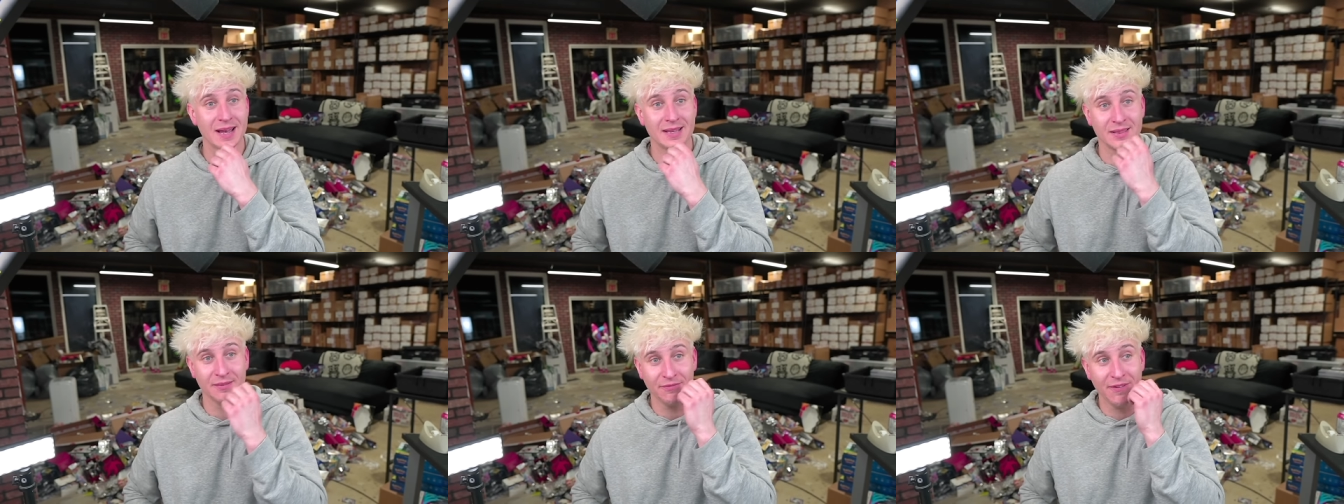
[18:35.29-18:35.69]

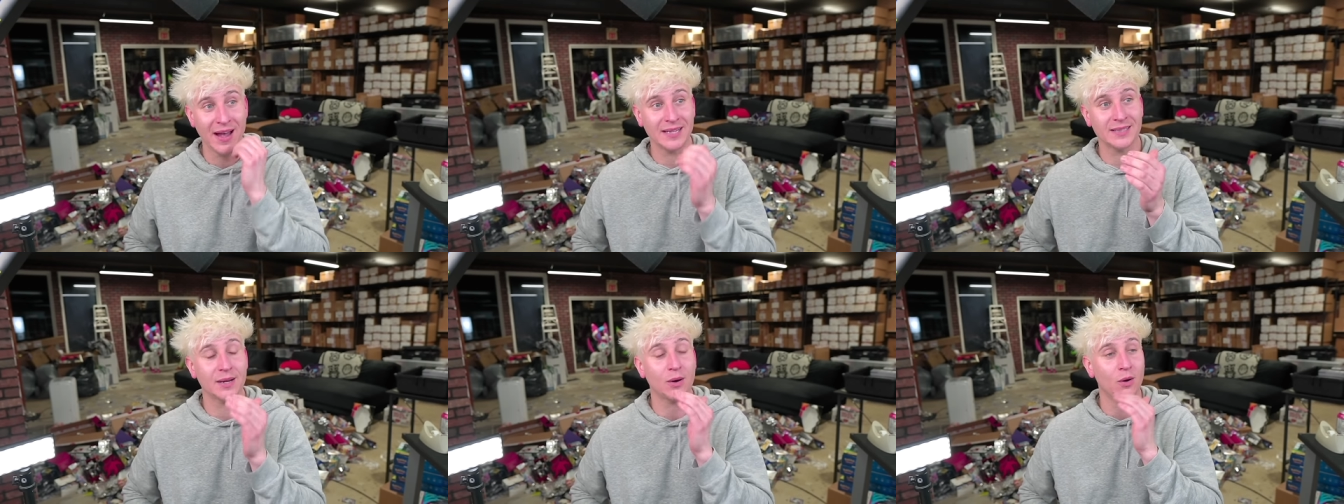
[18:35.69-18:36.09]
and the
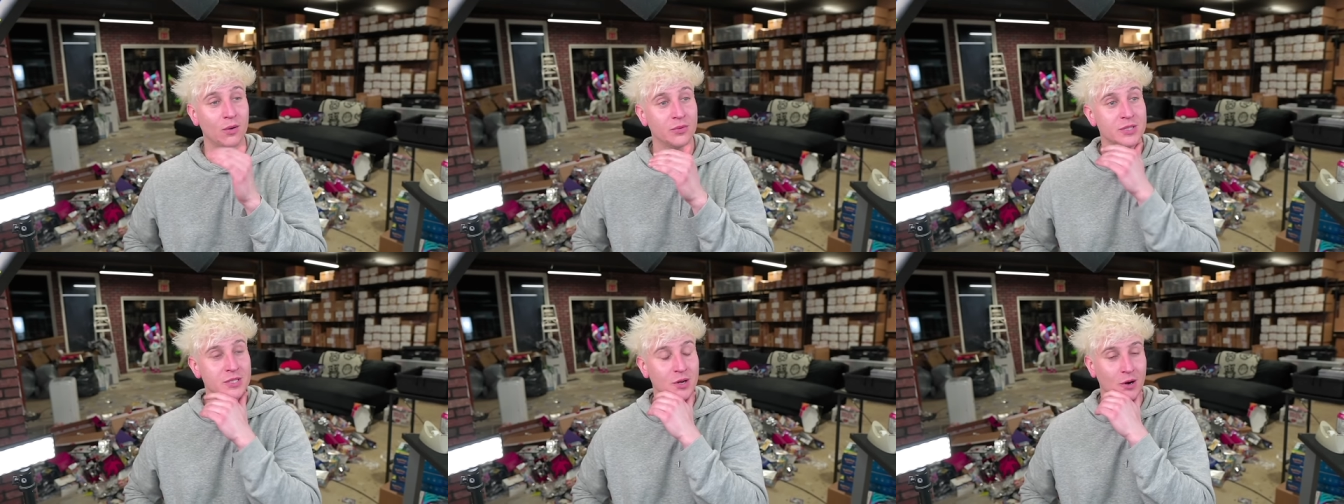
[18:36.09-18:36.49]
fact that all
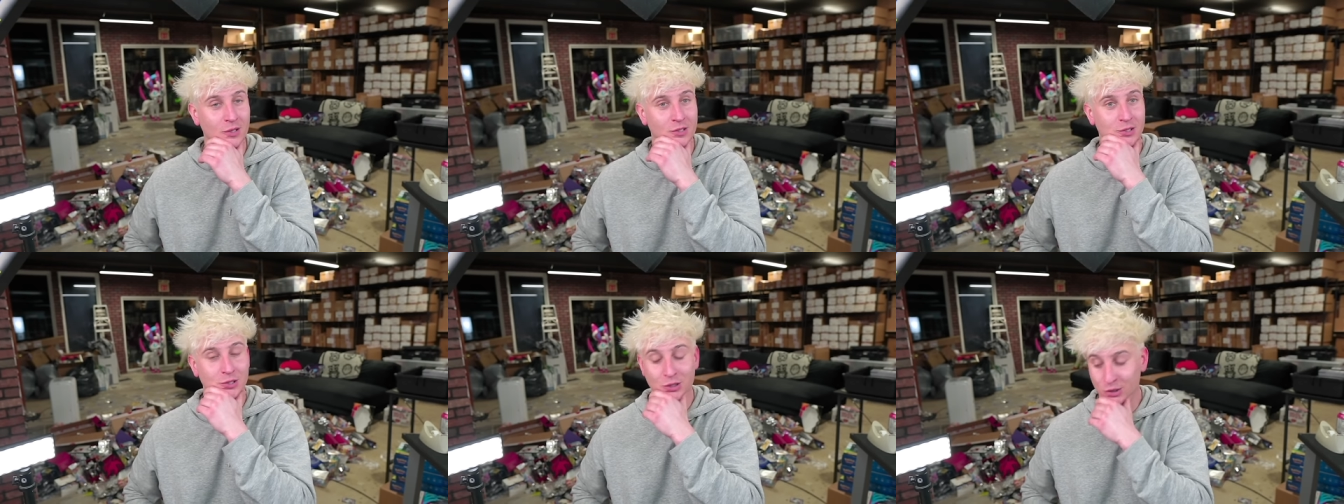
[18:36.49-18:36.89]
these cards
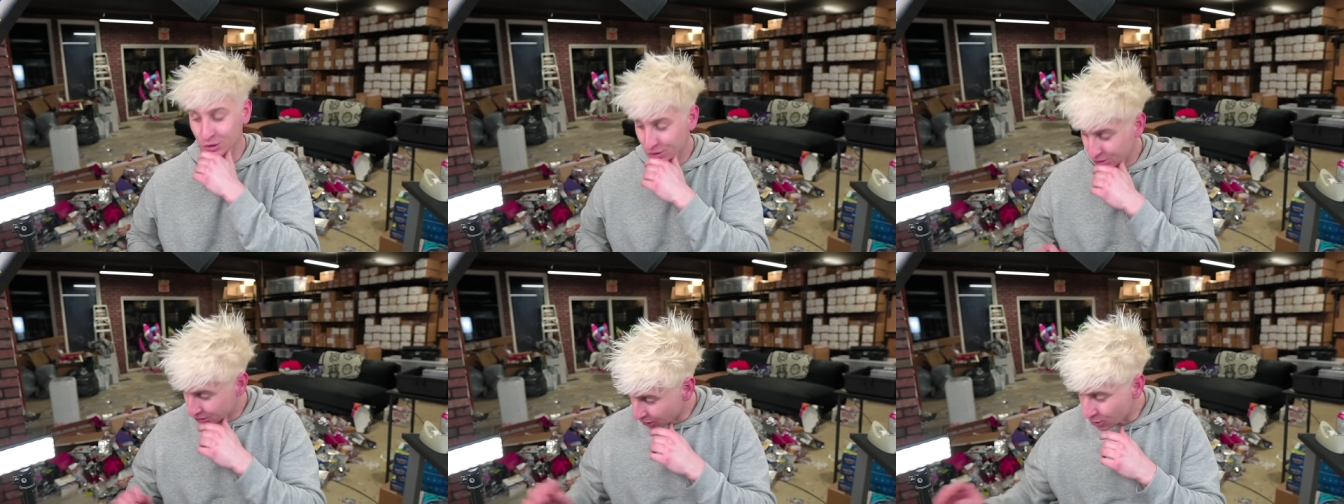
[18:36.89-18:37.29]
are
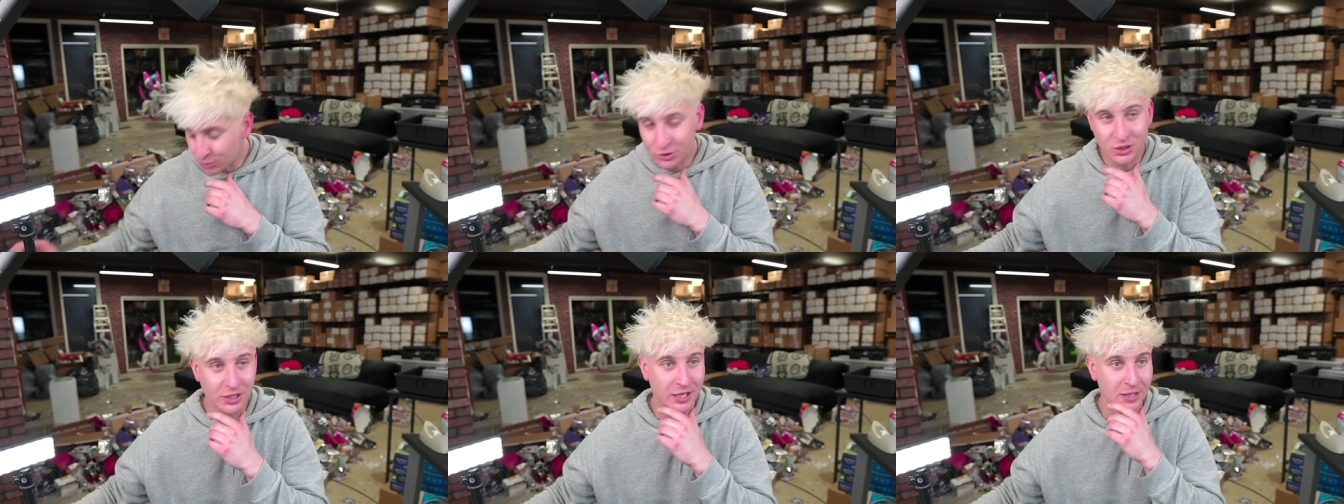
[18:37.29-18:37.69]
so
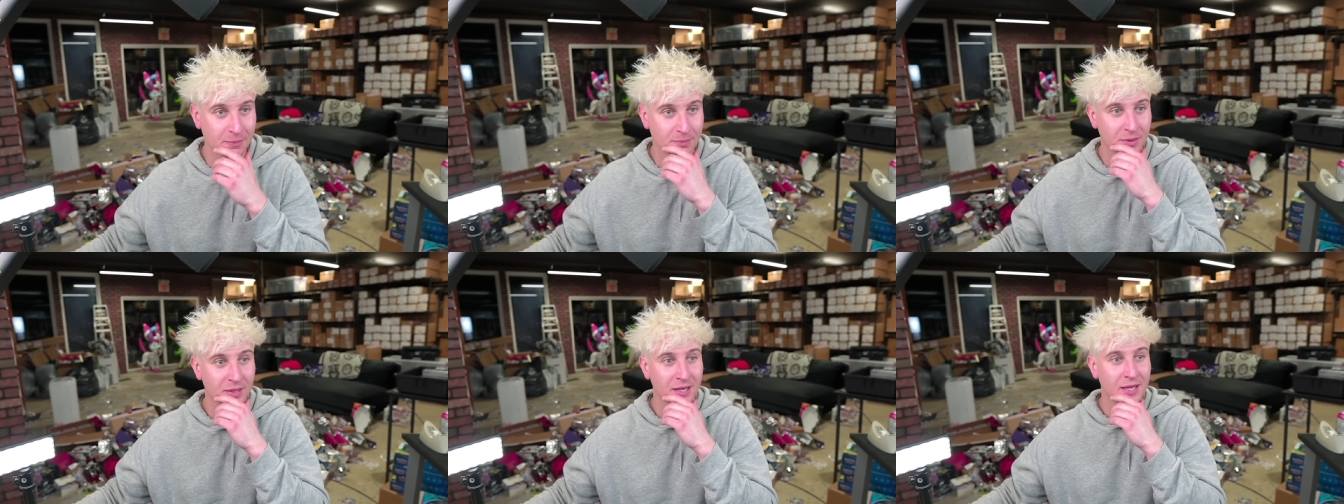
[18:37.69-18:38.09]

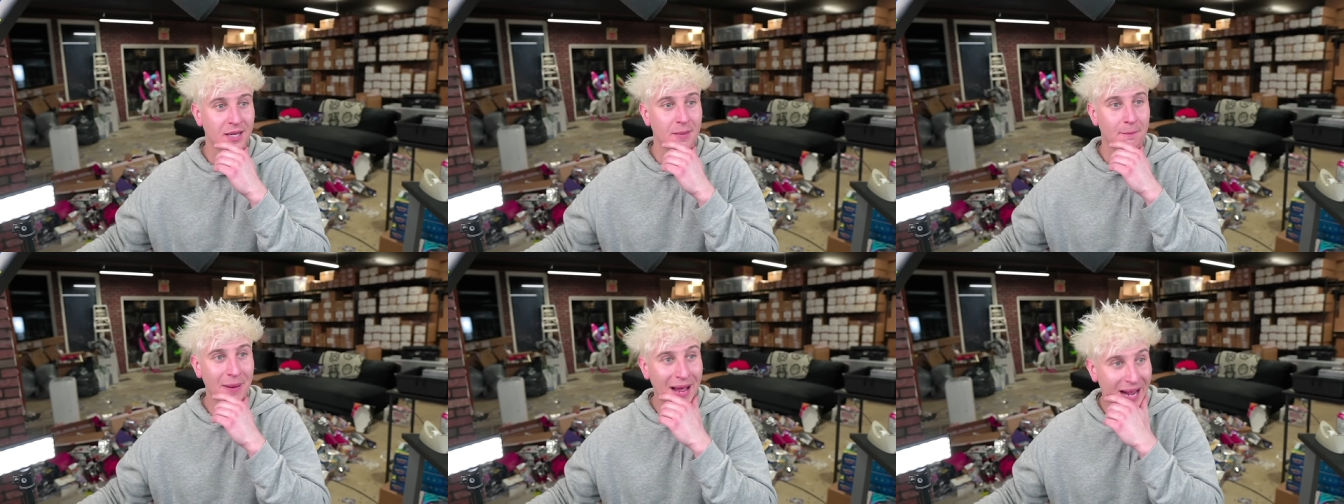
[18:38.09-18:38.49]
cheap,
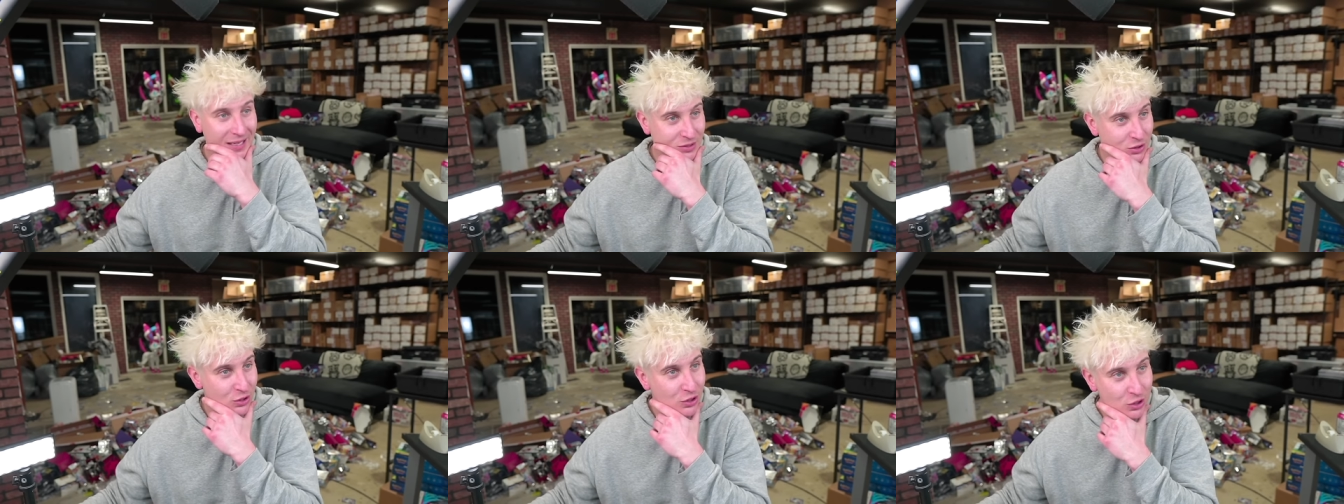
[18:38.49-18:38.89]

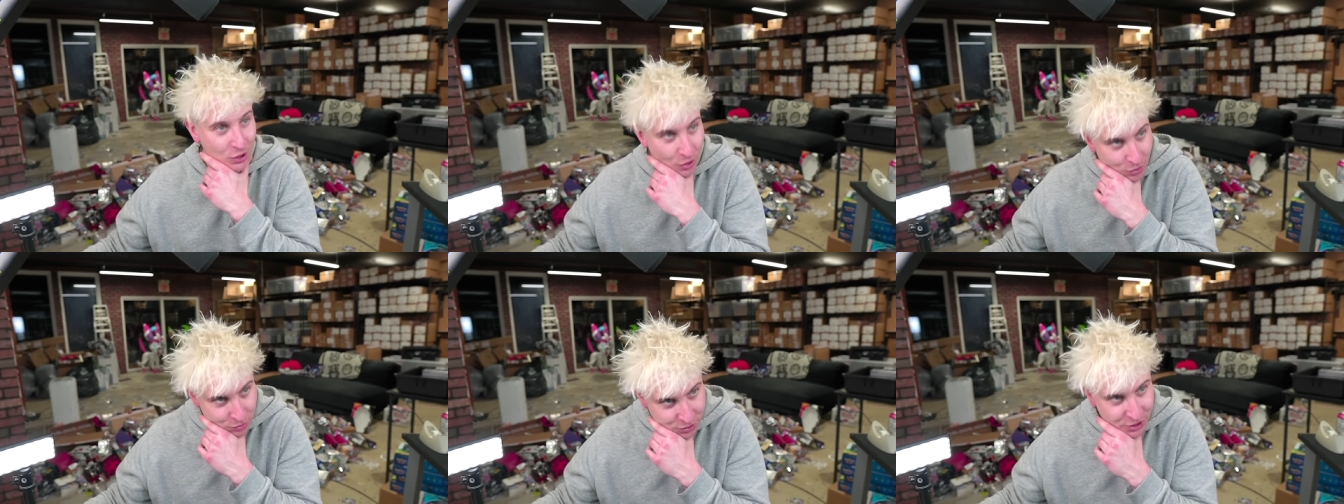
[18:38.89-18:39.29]
packs are
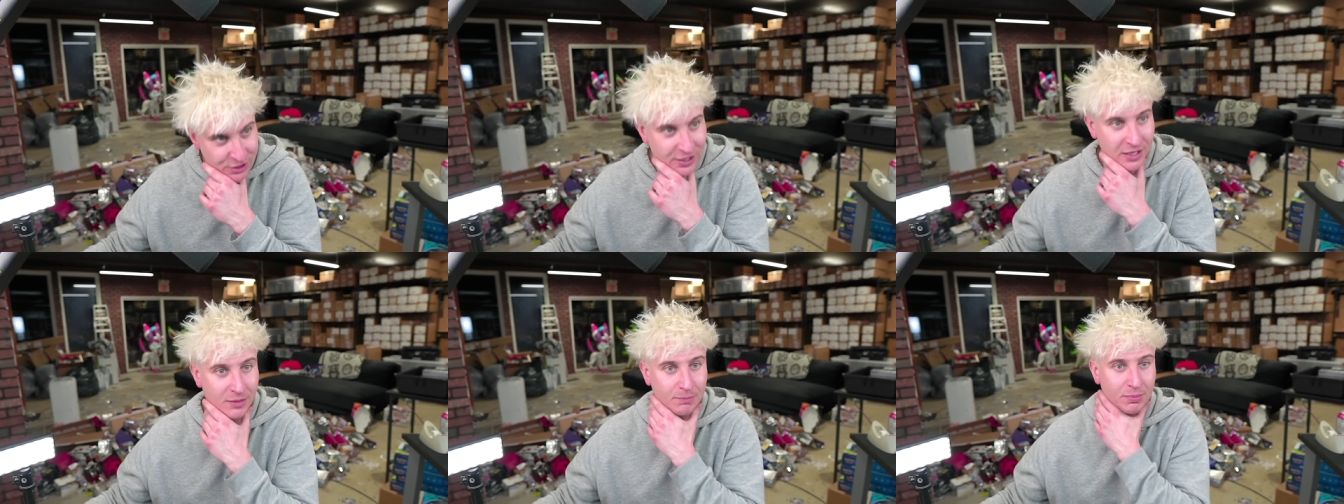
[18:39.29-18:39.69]
so
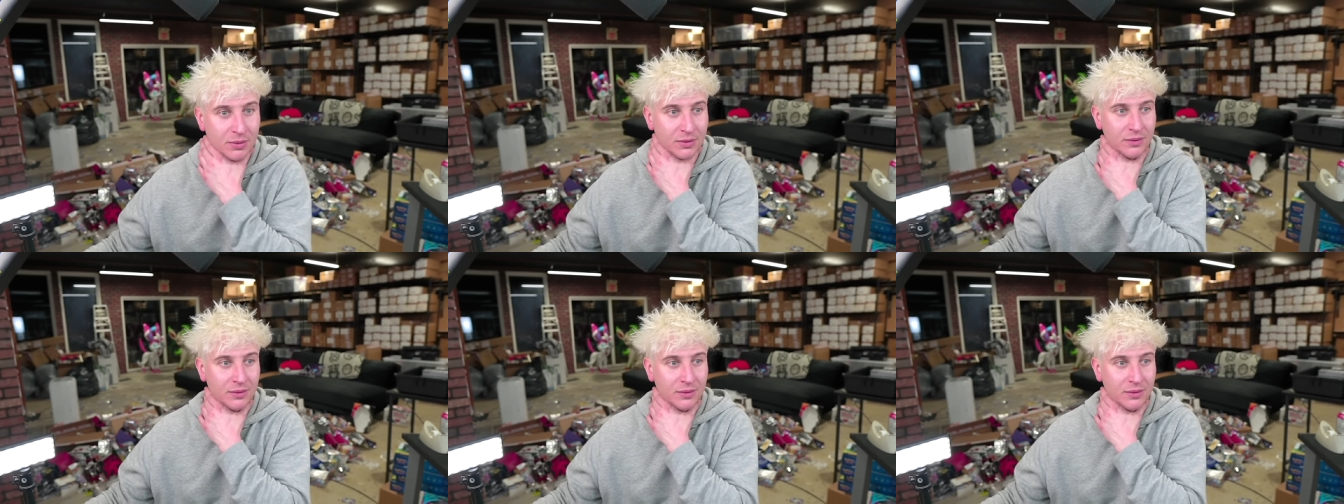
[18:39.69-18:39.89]
cheap,